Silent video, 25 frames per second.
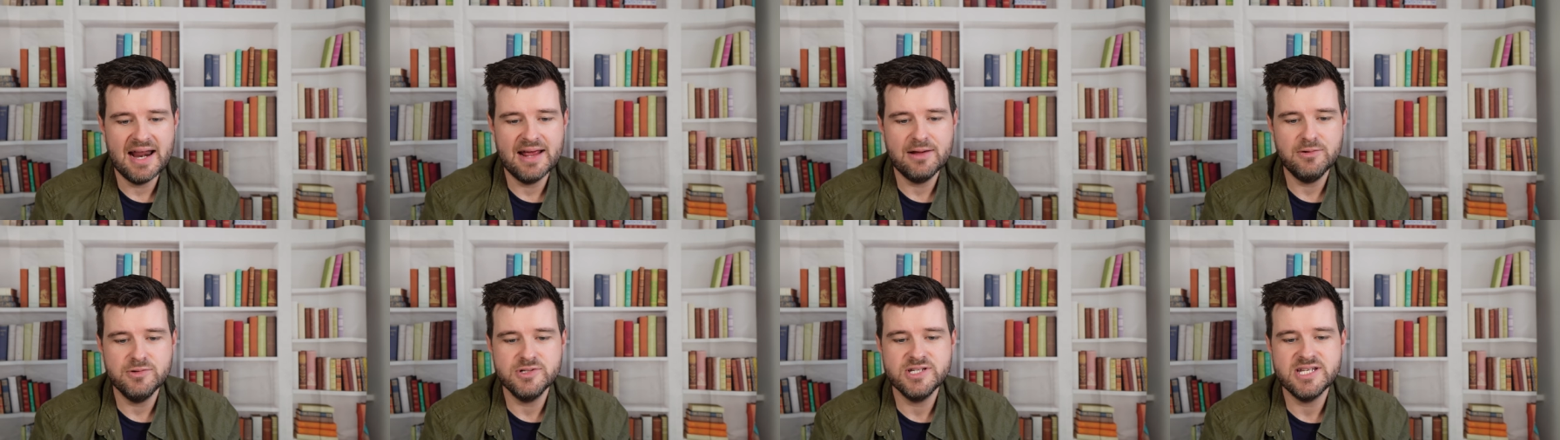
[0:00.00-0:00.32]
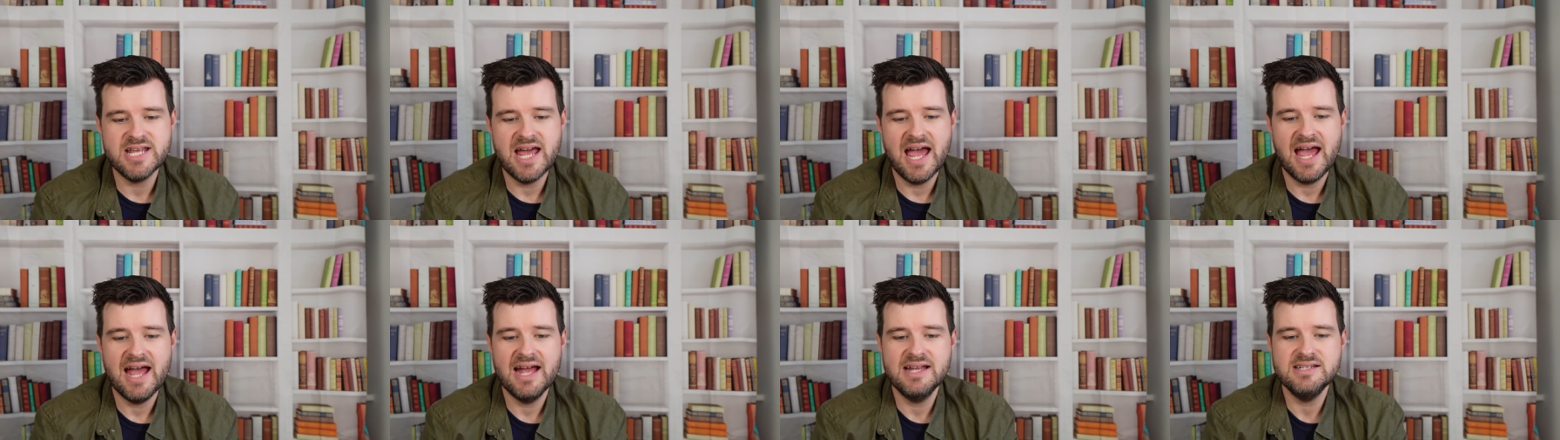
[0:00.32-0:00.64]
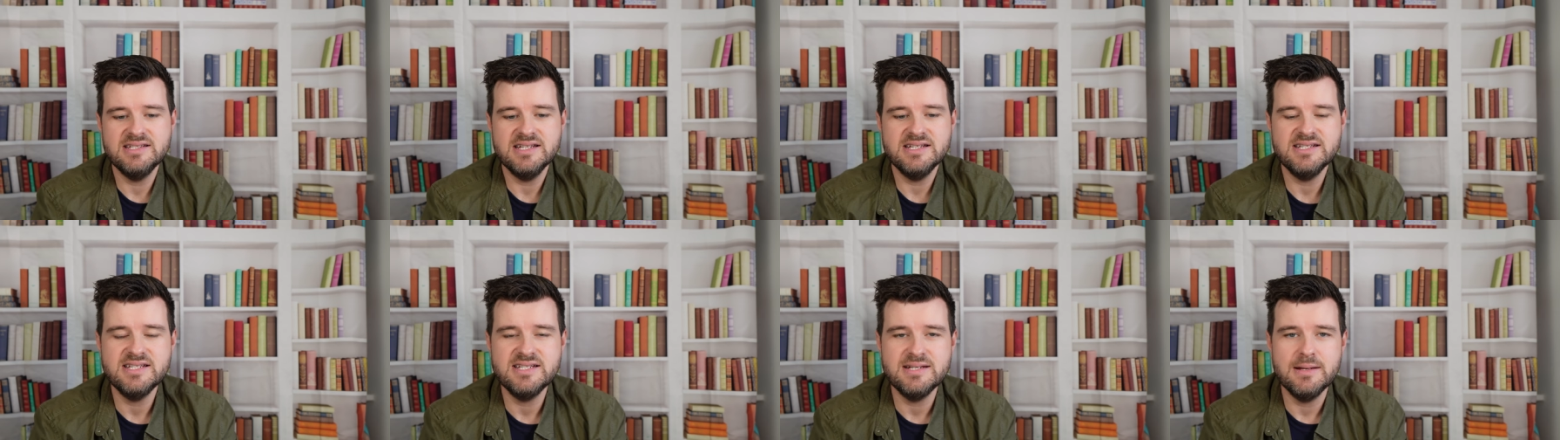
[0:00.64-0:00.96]
I also
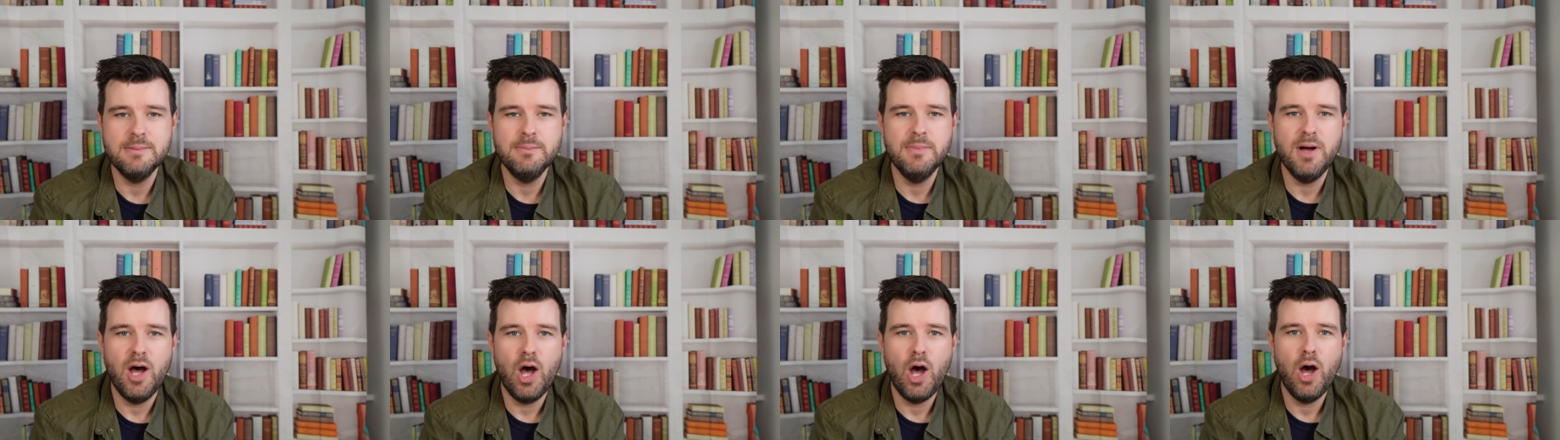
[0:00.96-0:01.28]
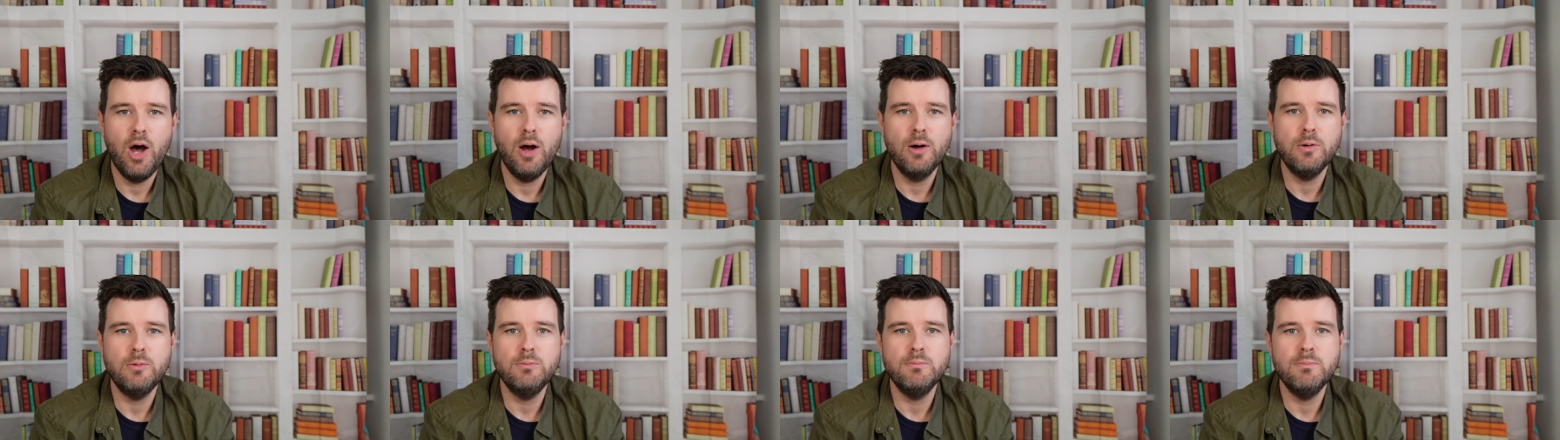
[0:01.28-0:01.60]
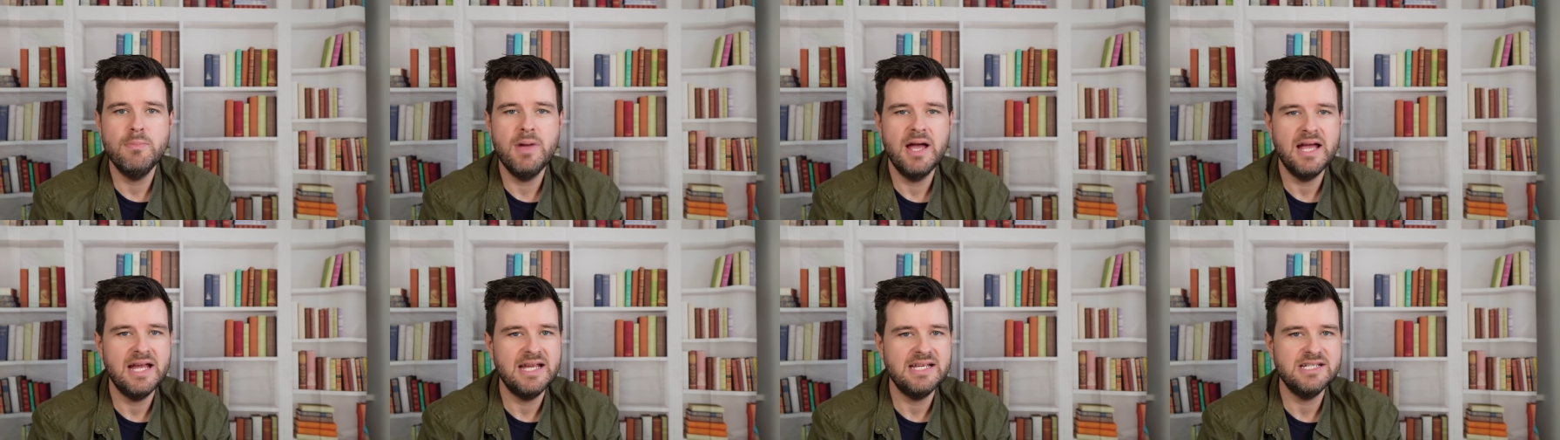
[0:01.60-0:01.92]
had some
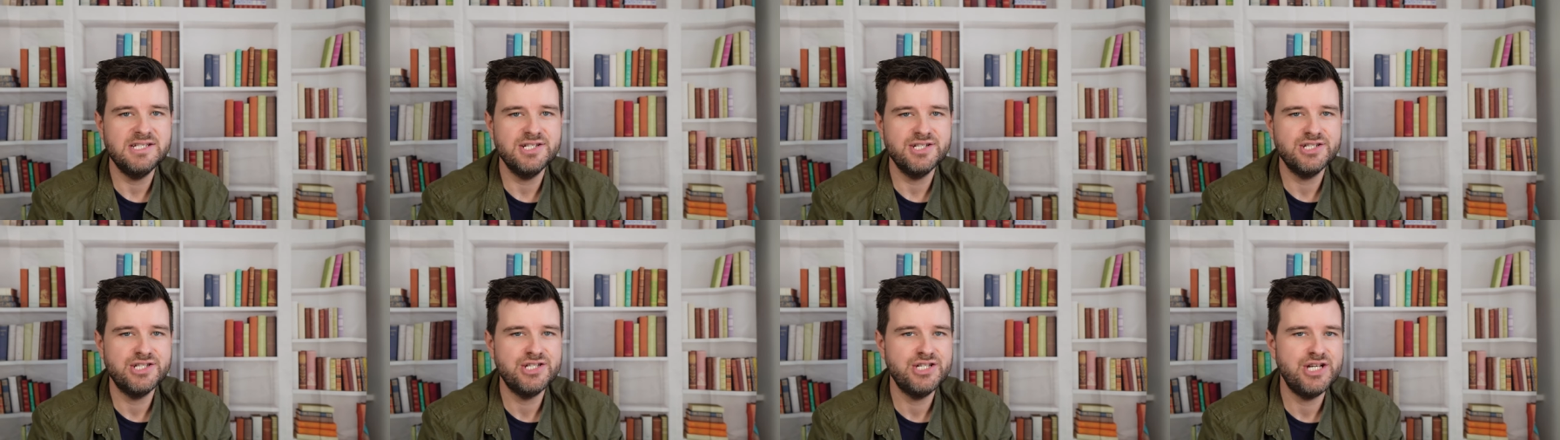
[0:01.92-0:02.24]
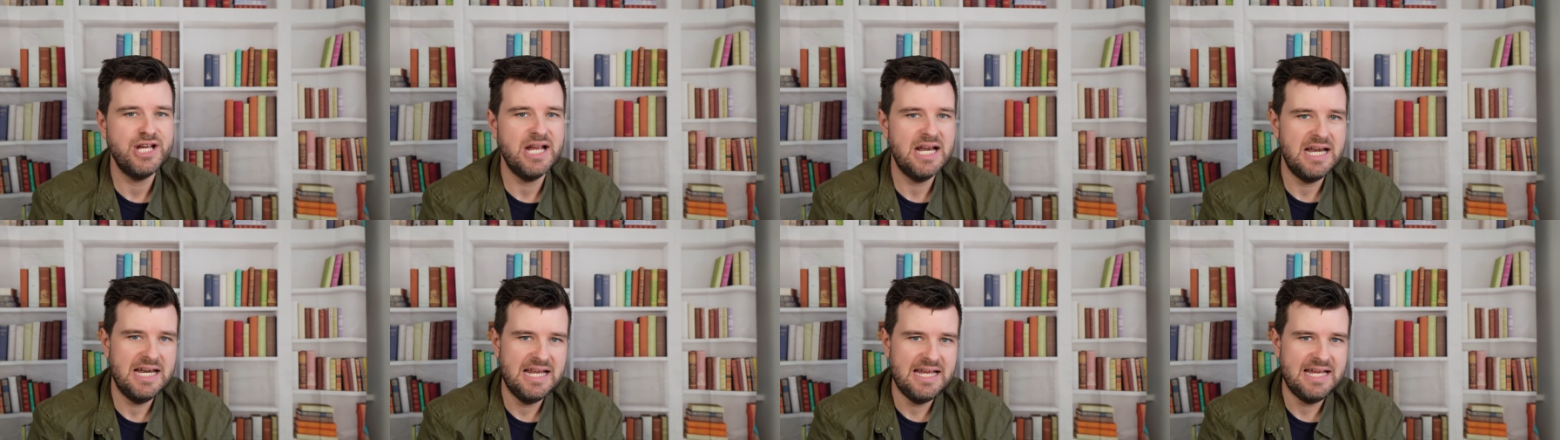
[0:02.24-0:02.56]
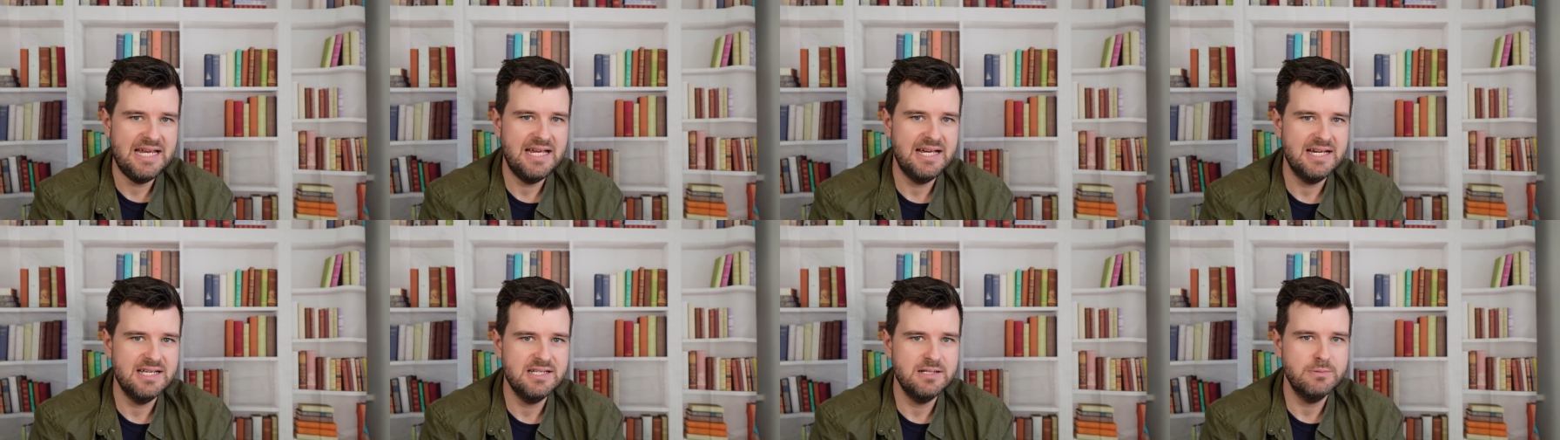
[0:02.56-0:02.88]
homemade
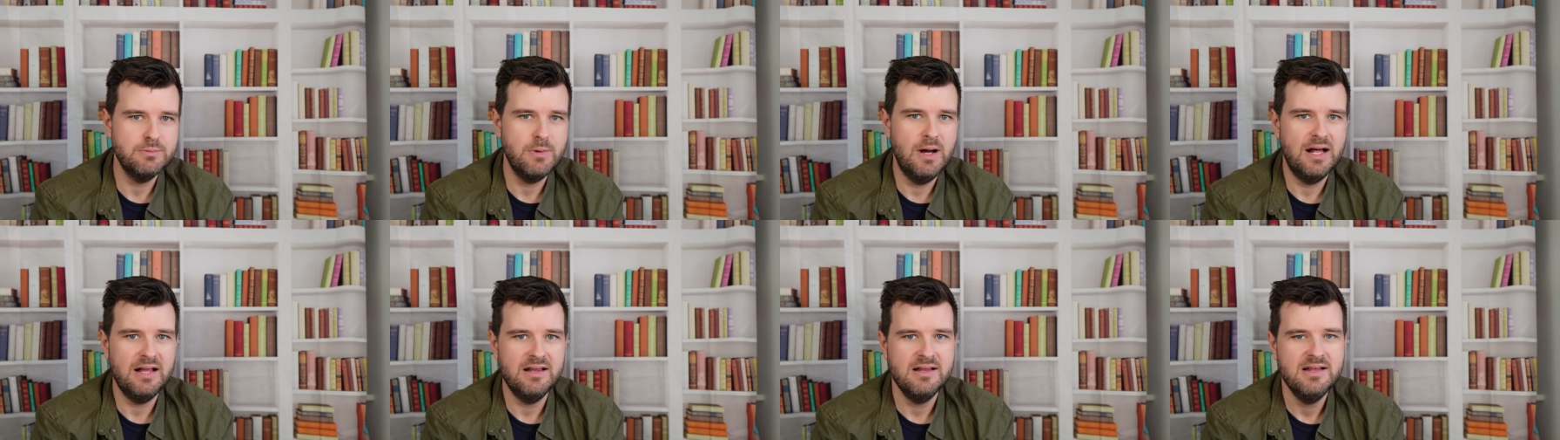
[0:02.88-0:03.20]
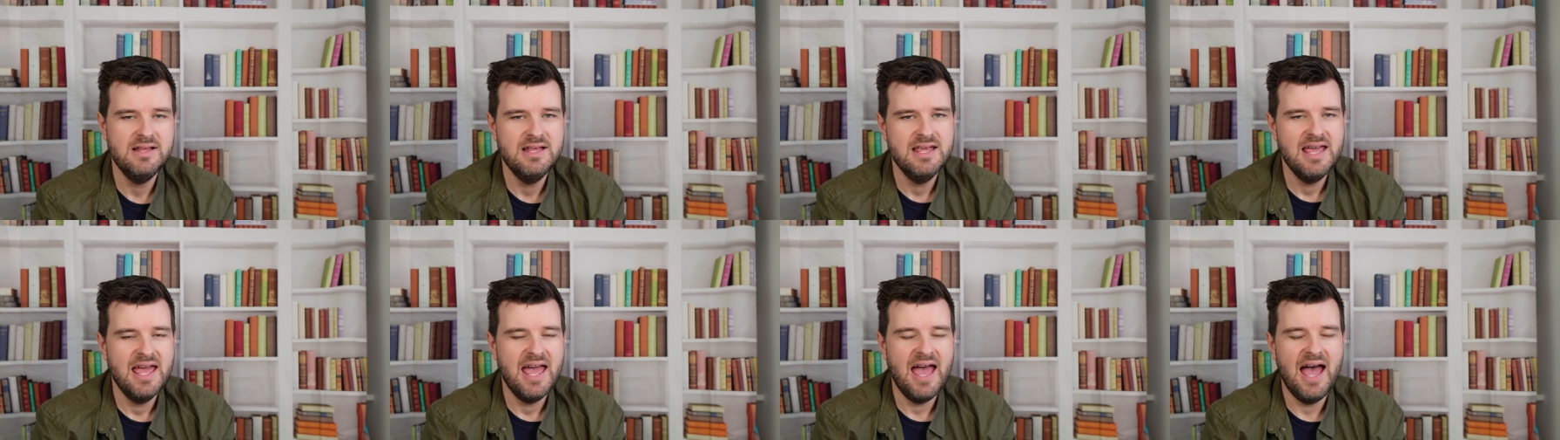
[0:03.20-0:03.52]
chili as well.